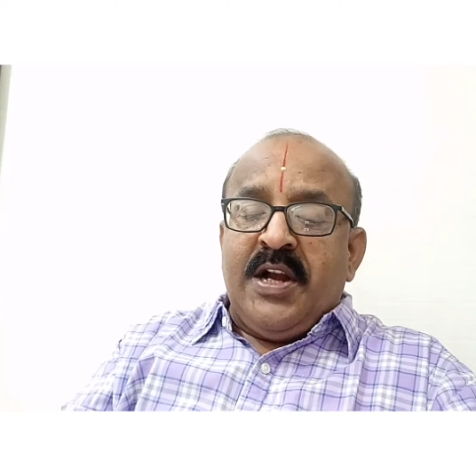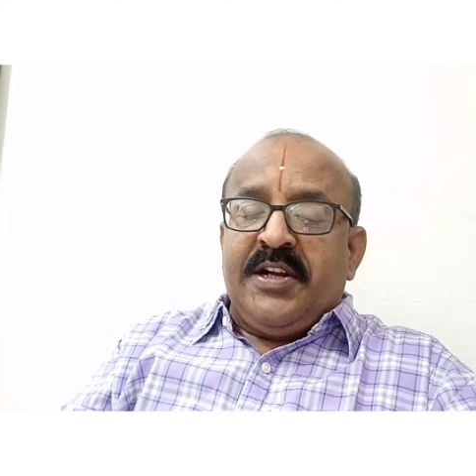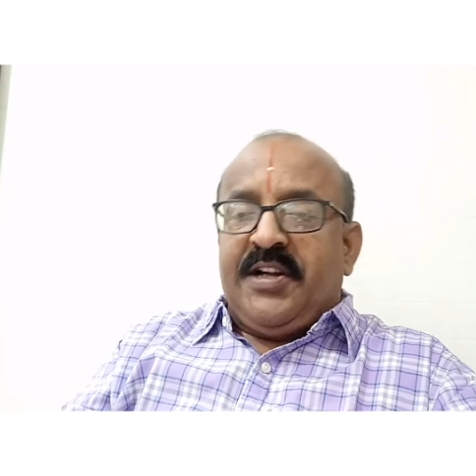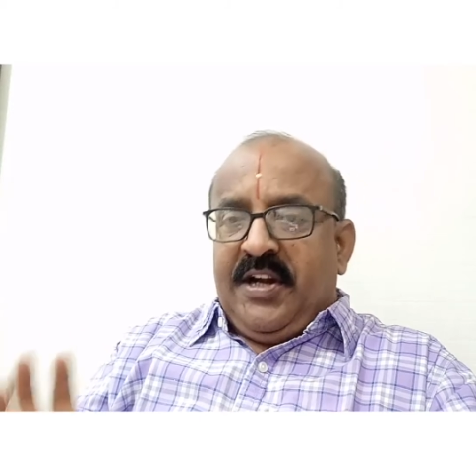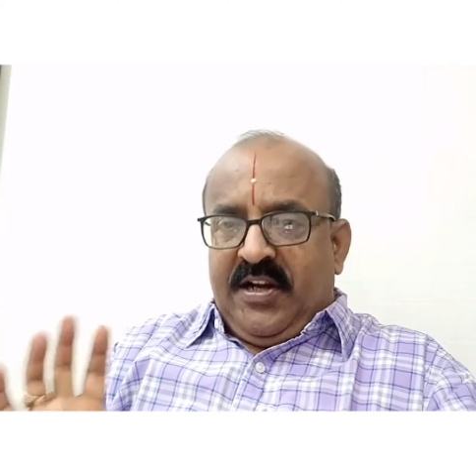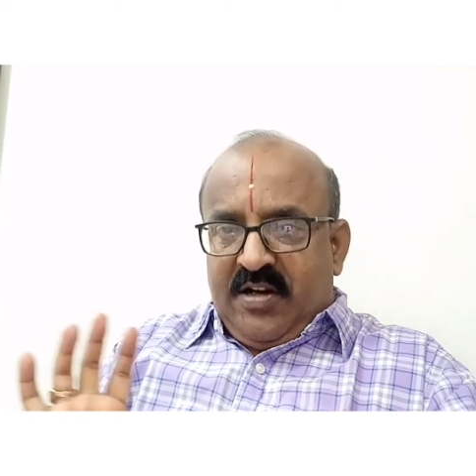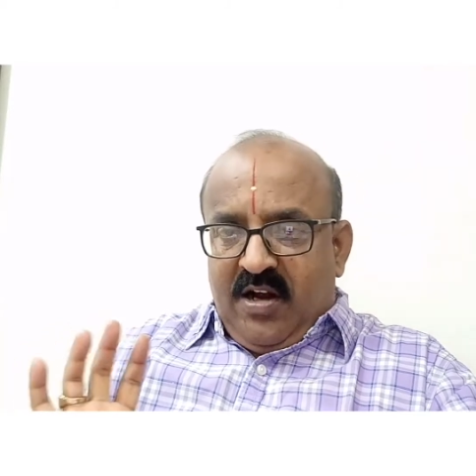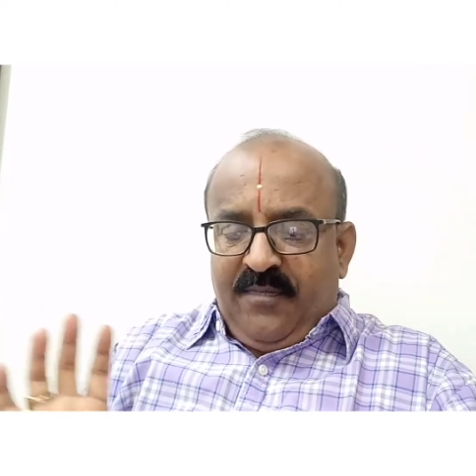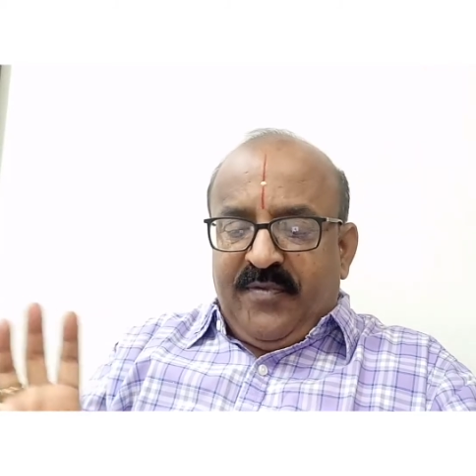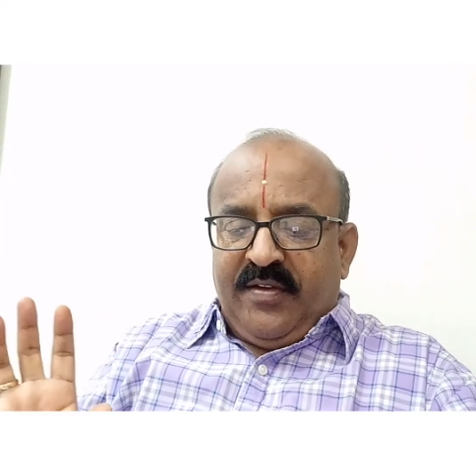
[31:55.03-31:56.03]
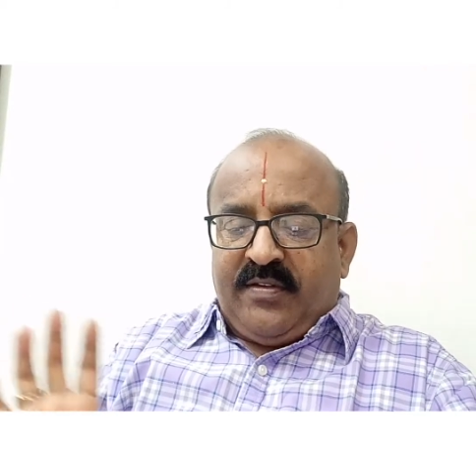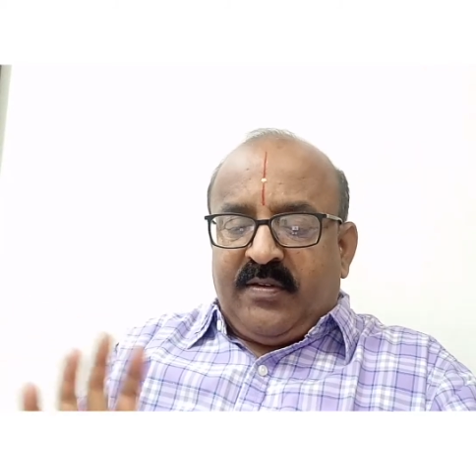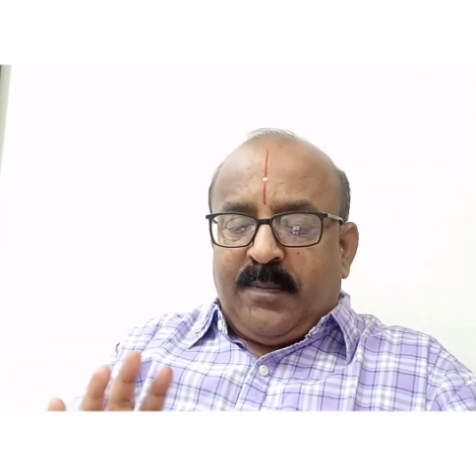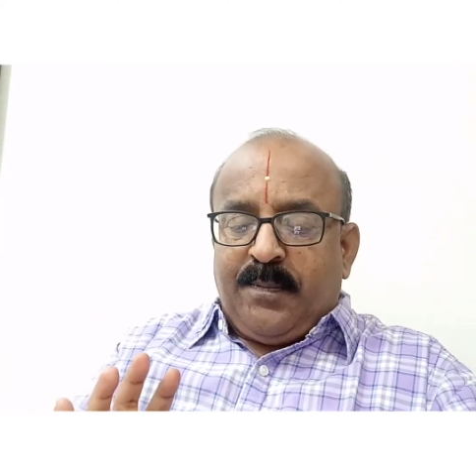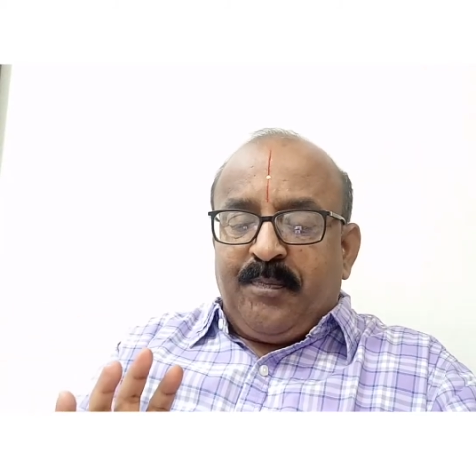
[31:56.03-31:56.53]
Shake off
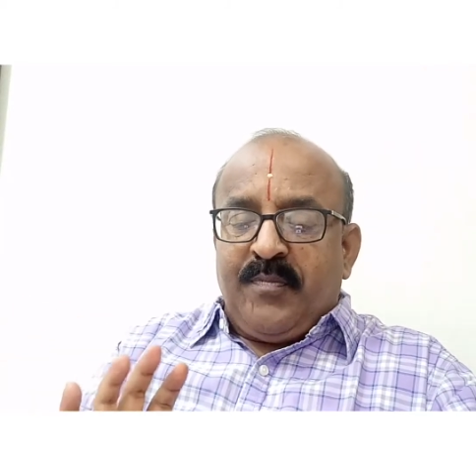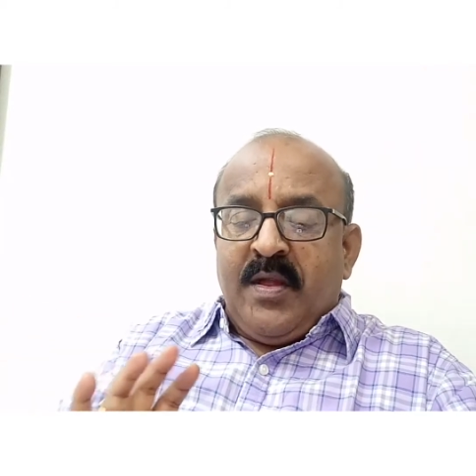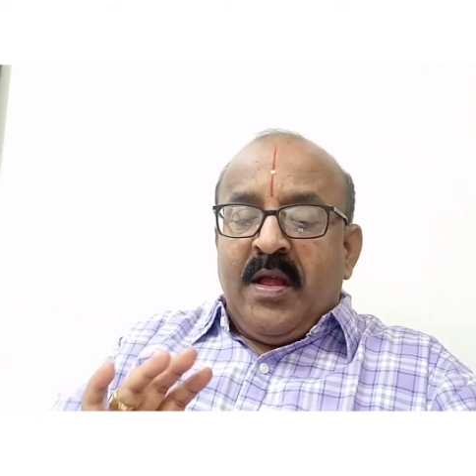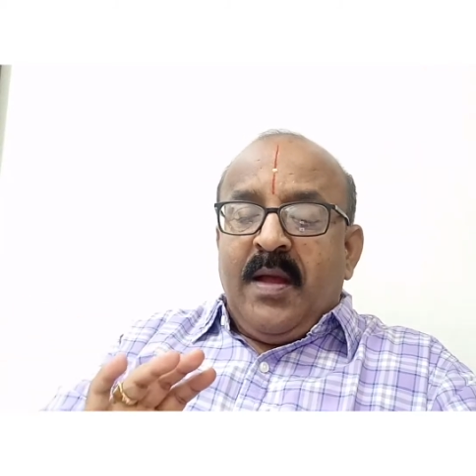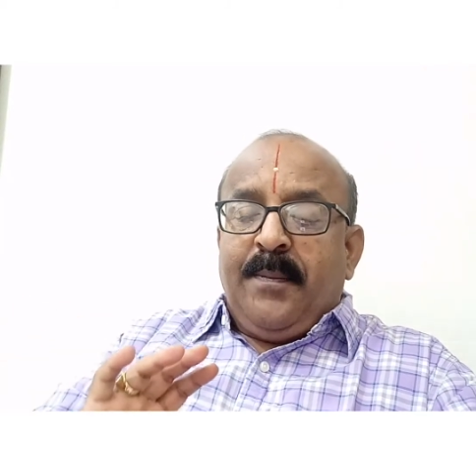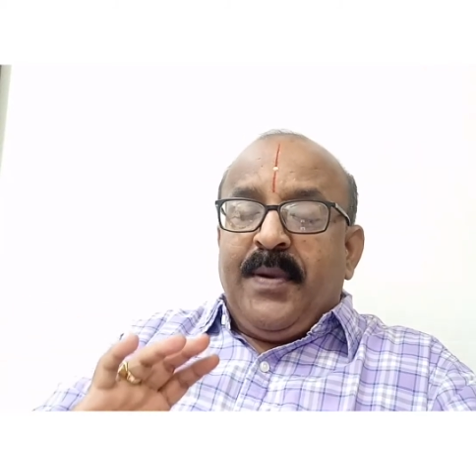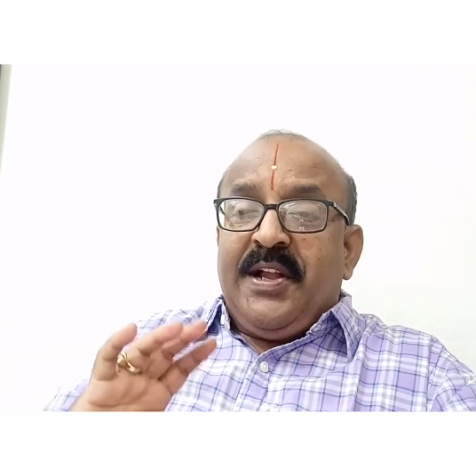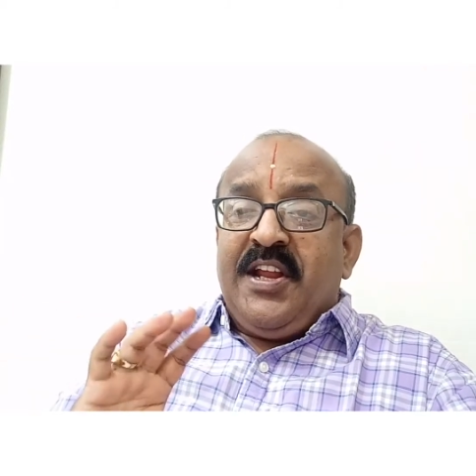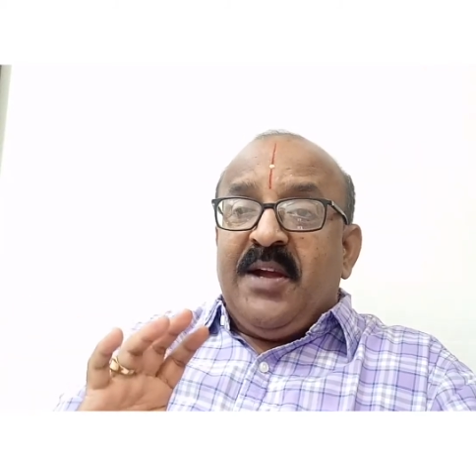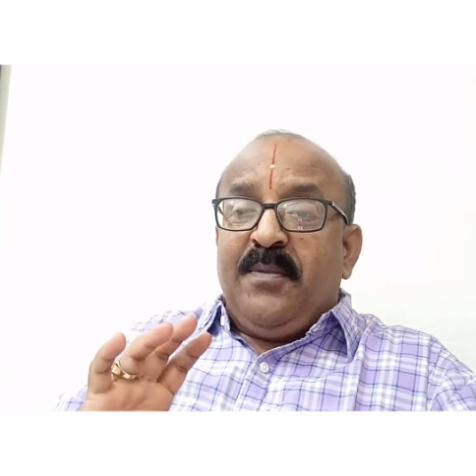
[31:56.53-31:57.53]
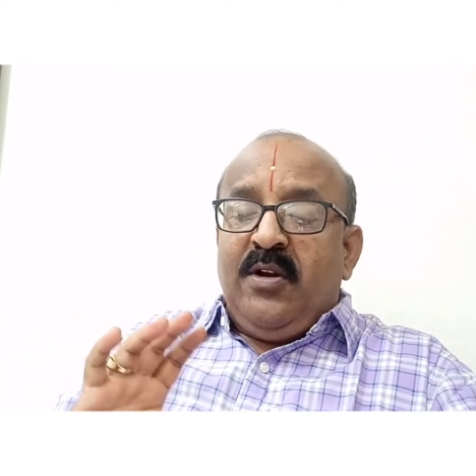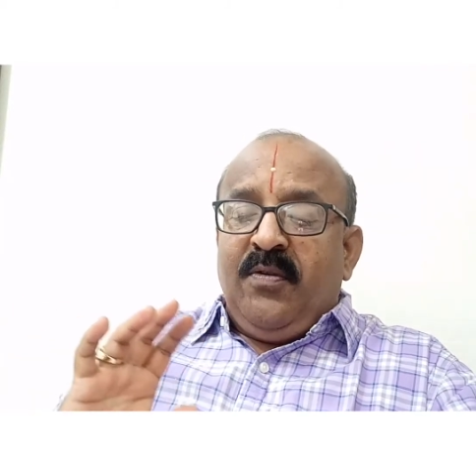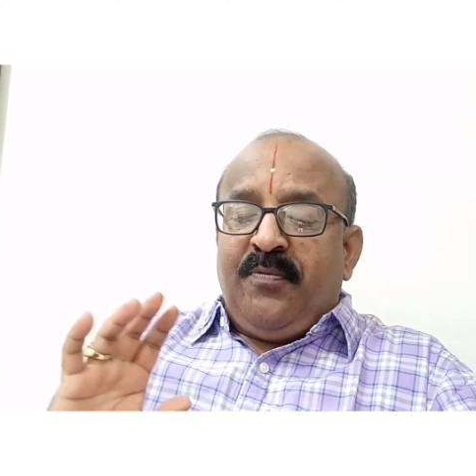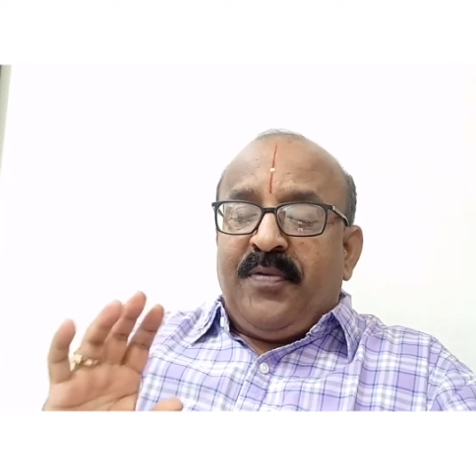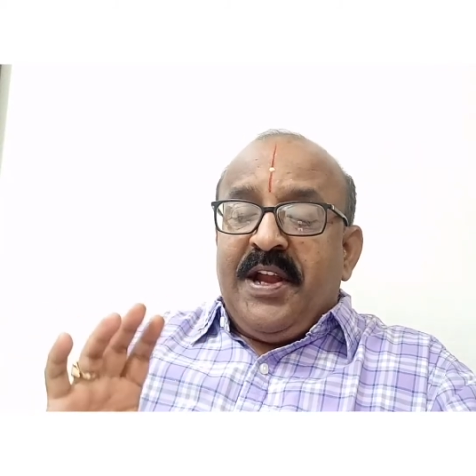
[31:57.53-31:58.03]
this pitiable
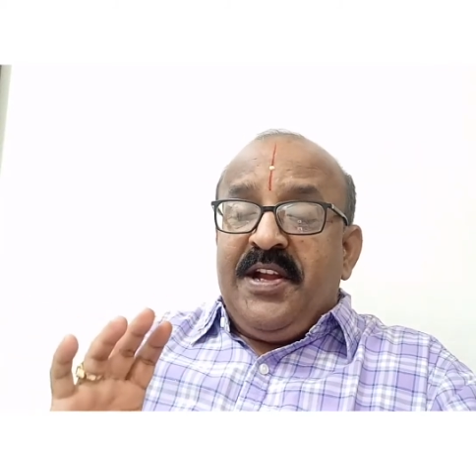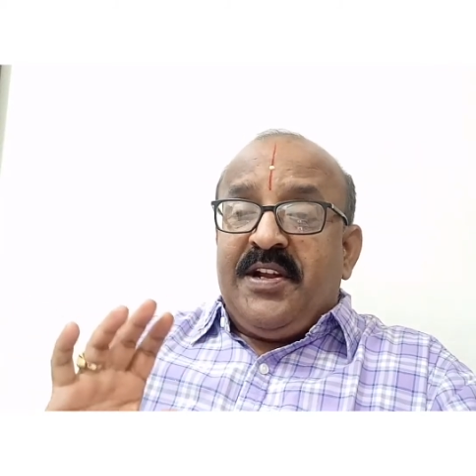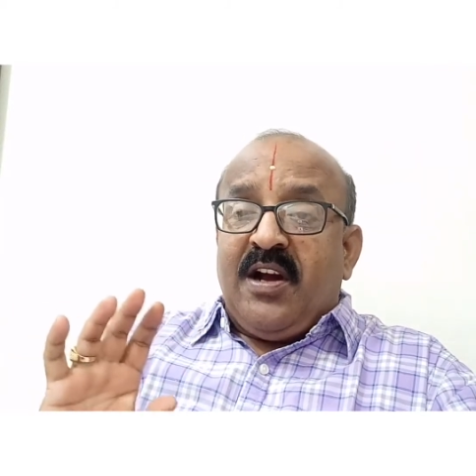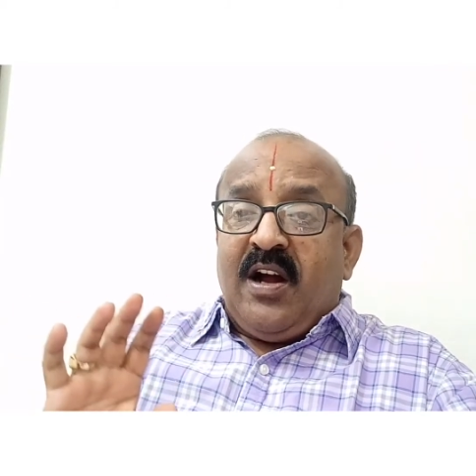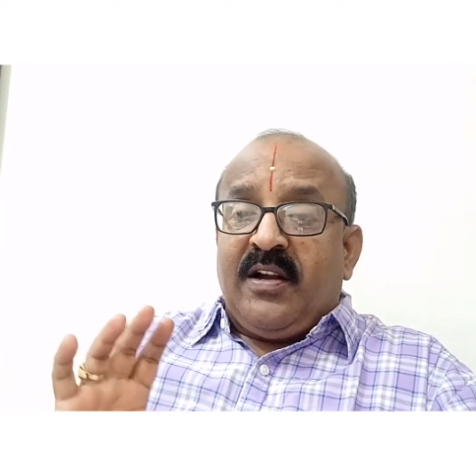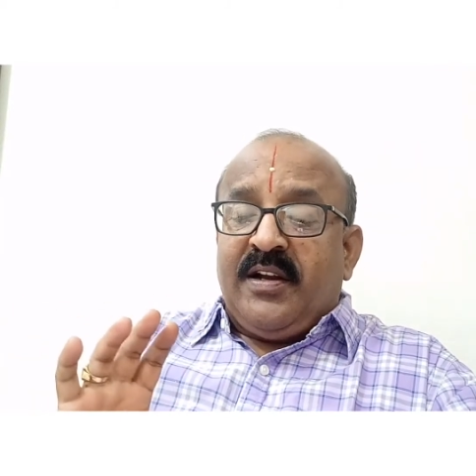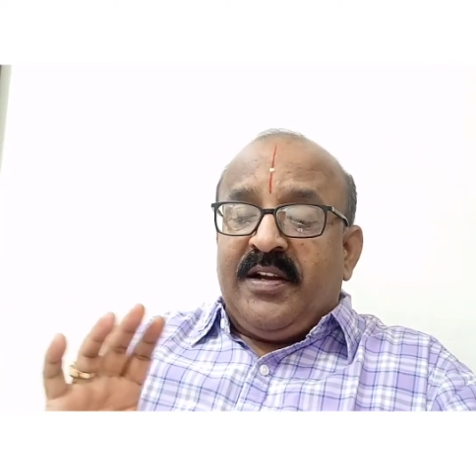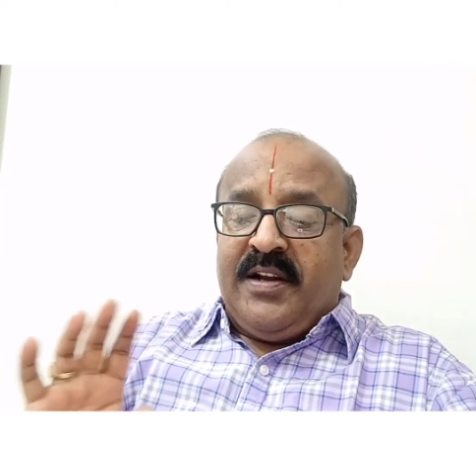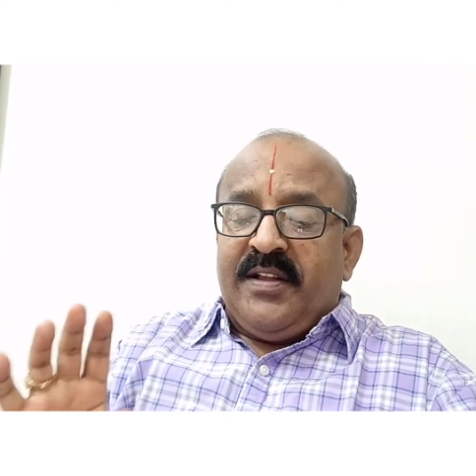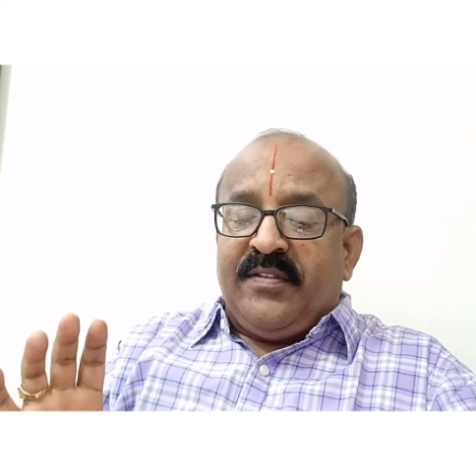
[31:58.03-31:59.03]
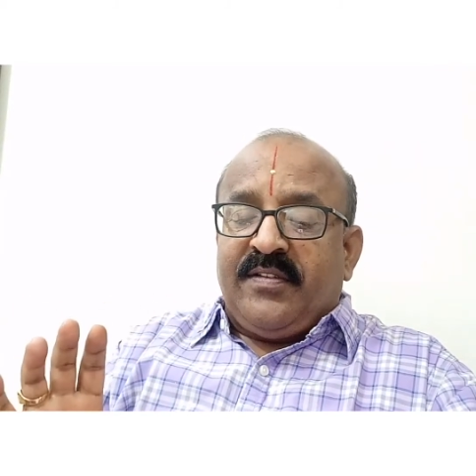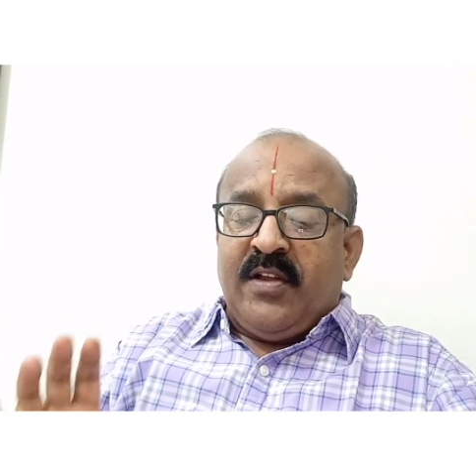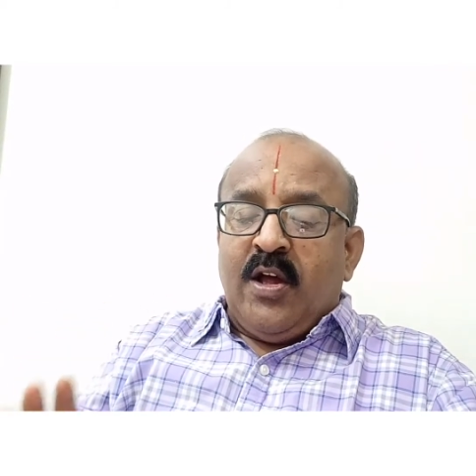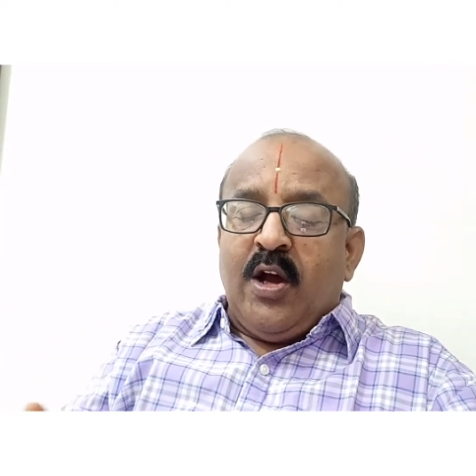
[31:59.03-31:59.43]
faint-heartedness.